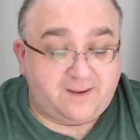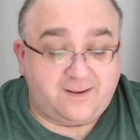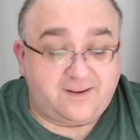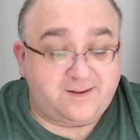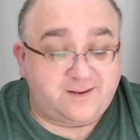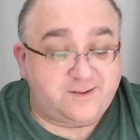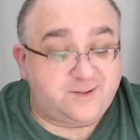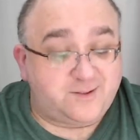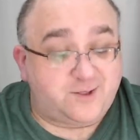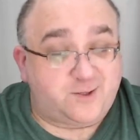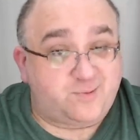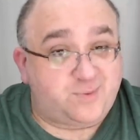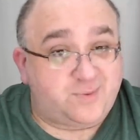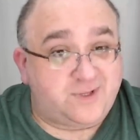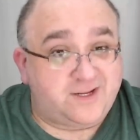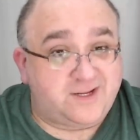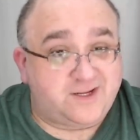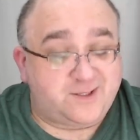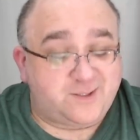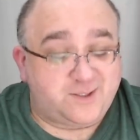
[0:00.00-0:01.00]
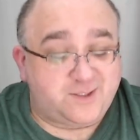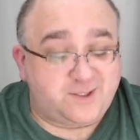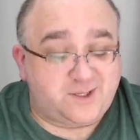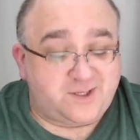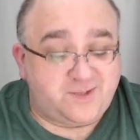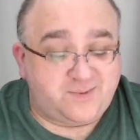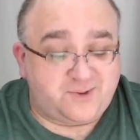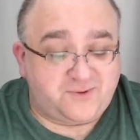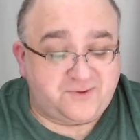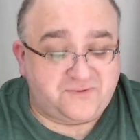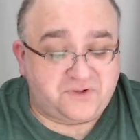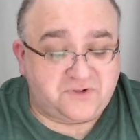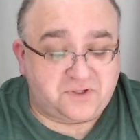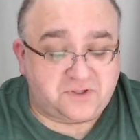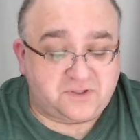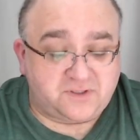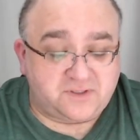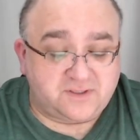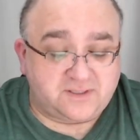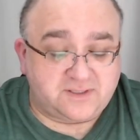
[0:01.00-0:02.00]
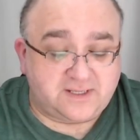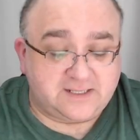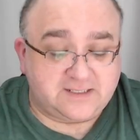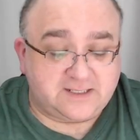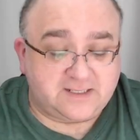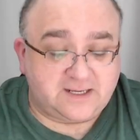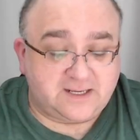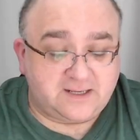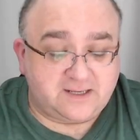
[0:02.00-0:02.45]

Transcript: Don't blink on the eyeball floor, they say.